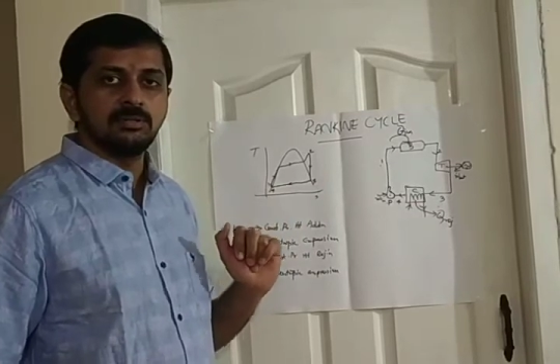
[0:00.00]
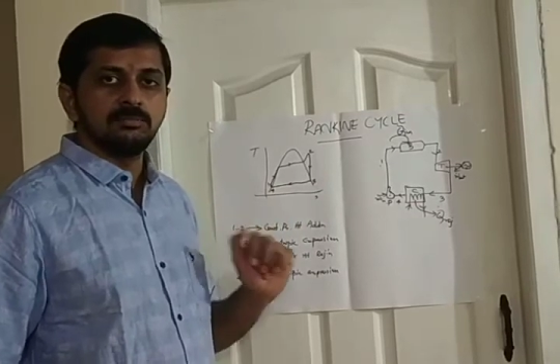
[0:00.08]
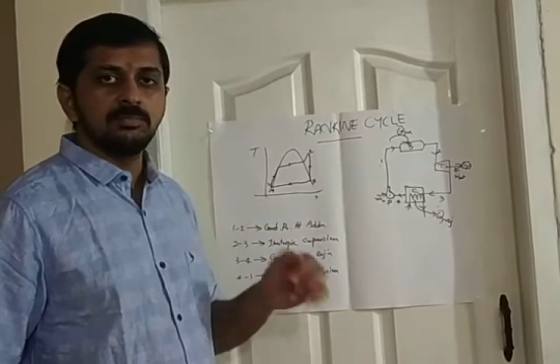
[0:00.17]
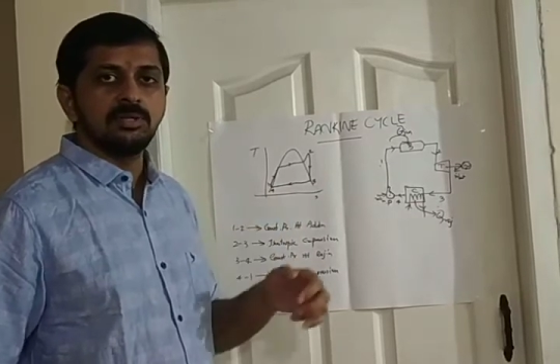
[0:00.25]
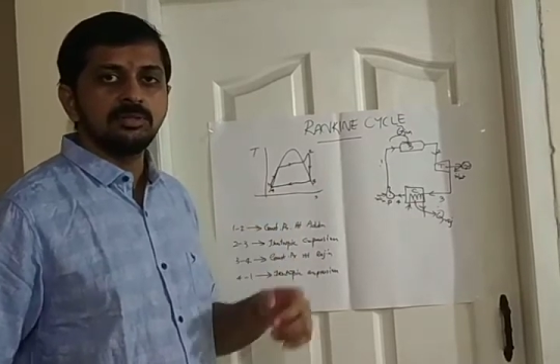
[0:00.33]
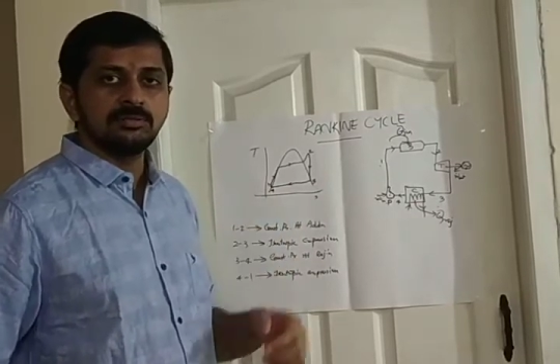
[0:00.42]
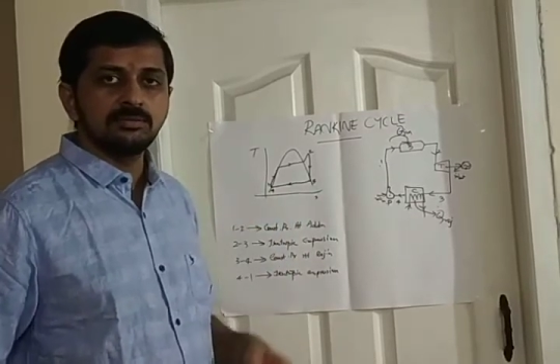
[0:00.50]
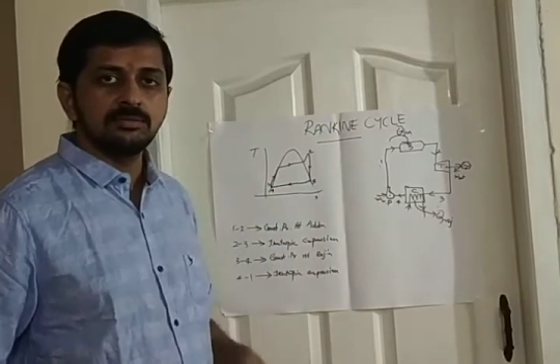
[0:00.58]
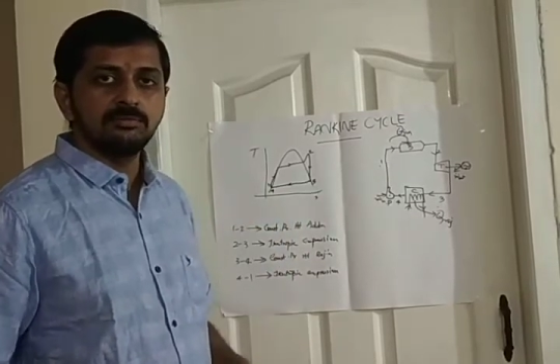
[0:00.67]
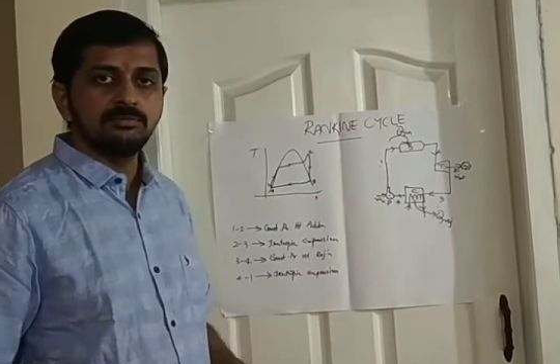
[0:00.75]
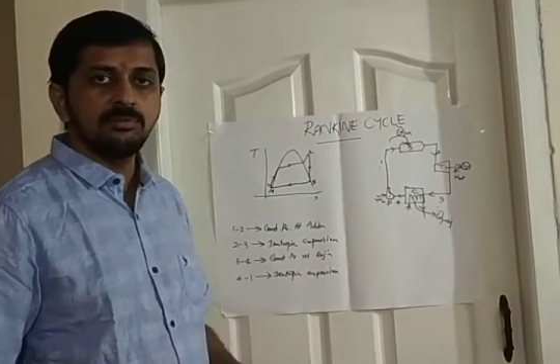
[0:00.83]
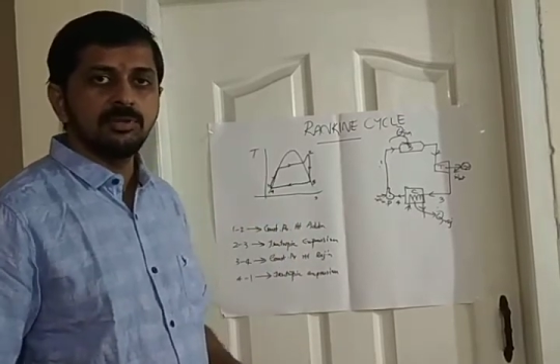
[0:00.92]

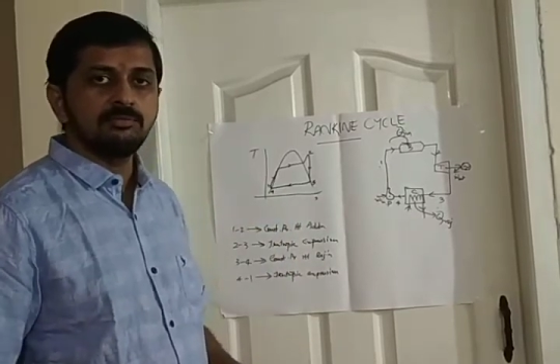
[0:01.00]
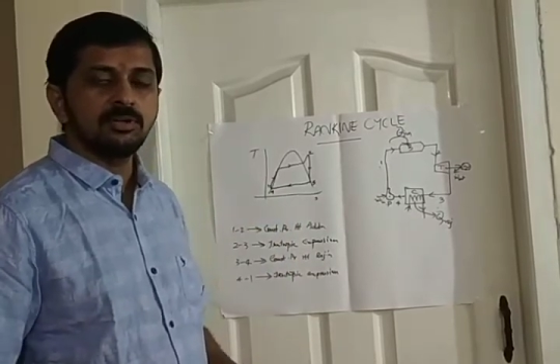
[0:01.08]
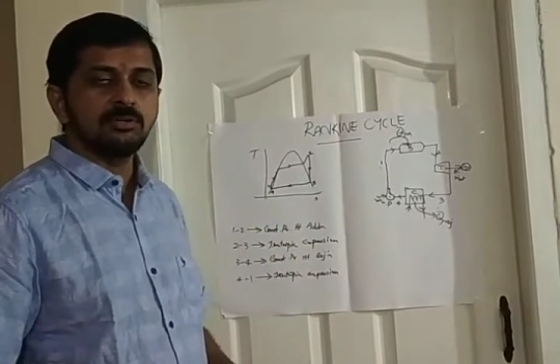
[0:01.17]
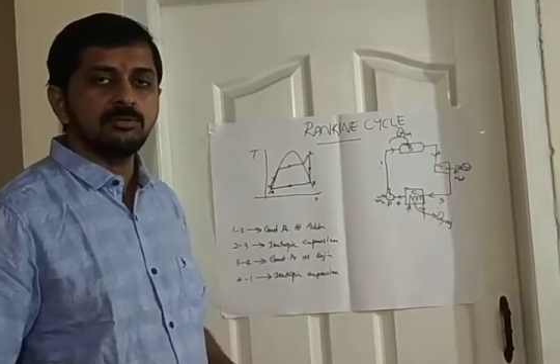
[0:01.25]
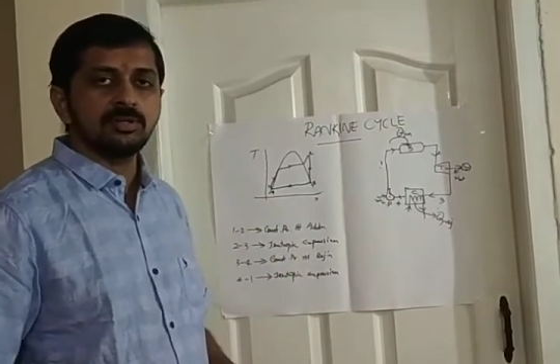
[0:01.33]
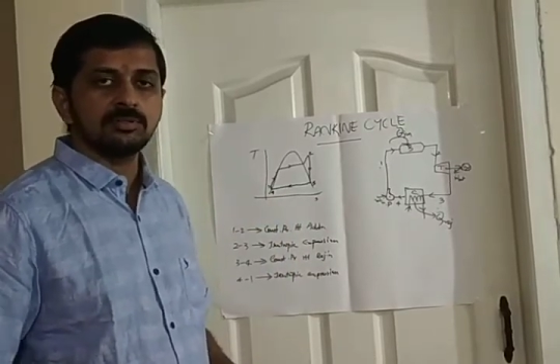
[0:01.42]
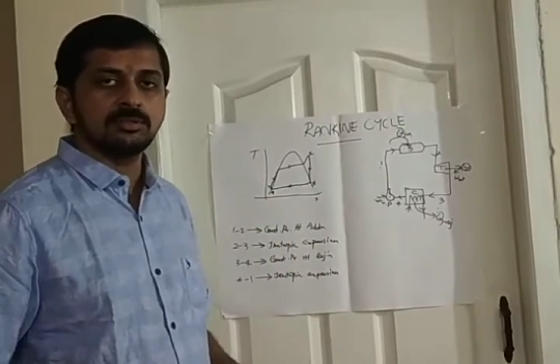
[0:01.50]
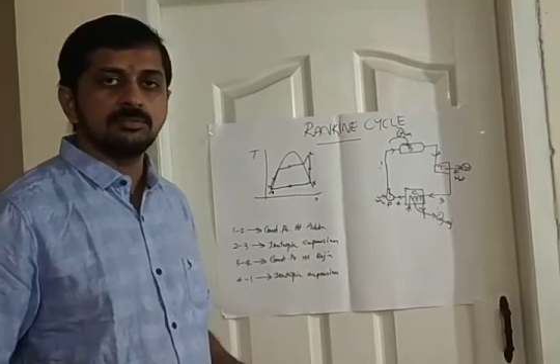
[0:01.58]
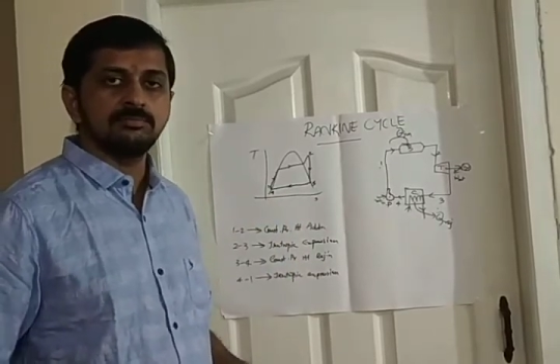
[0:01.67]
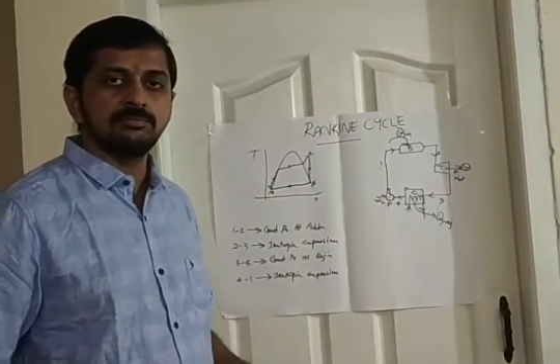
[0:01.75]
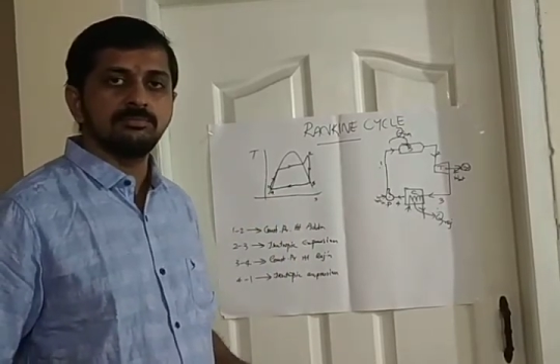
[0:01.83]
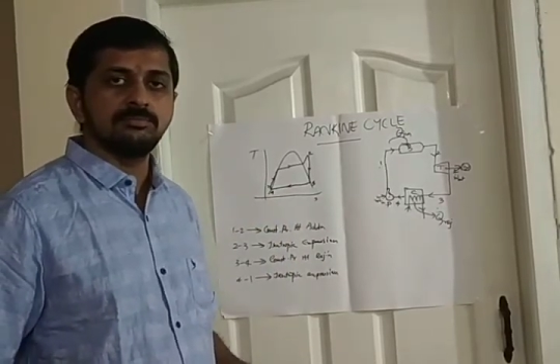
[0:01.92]
please feel free to ask.
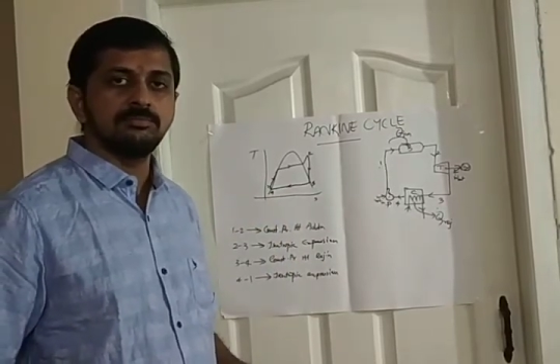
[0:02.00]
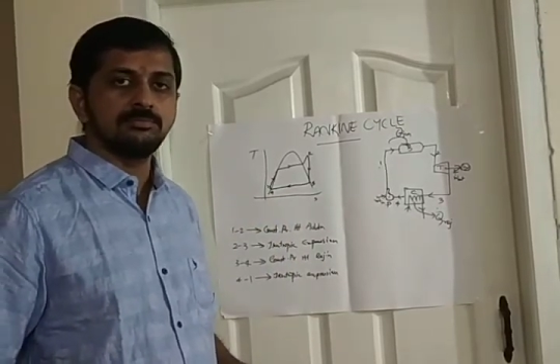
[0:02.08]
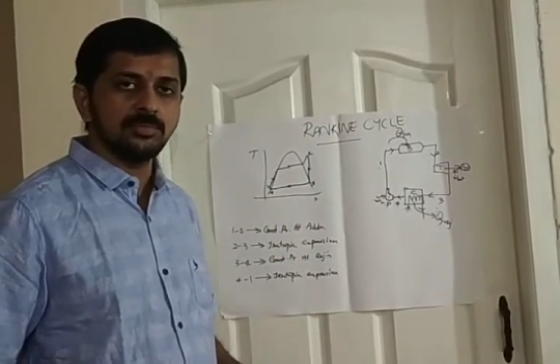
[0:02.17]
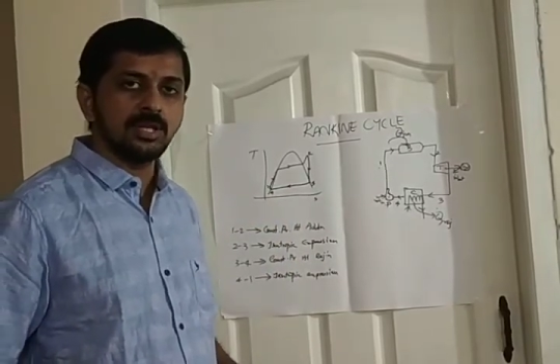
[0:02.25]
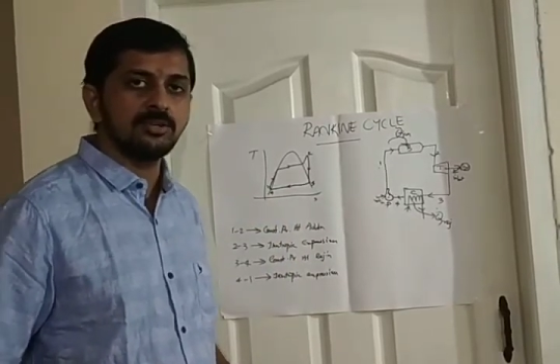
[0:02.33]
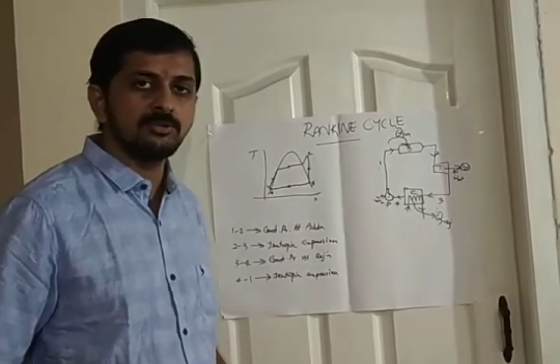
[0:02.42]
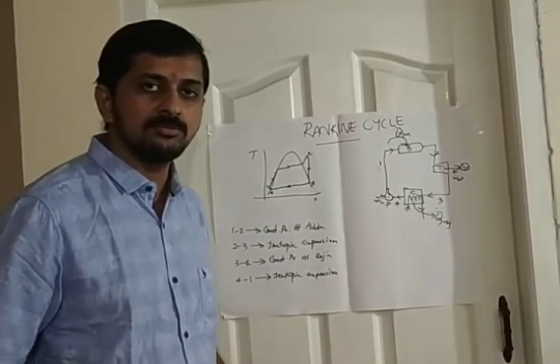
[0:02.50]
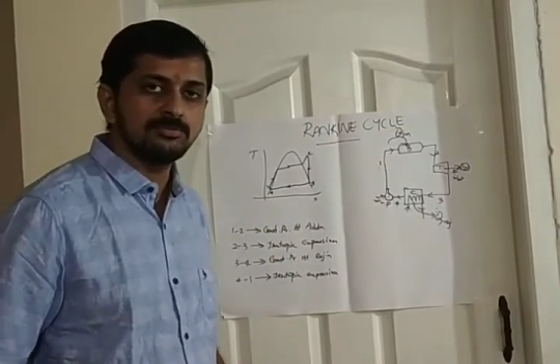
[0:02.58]
Thank you.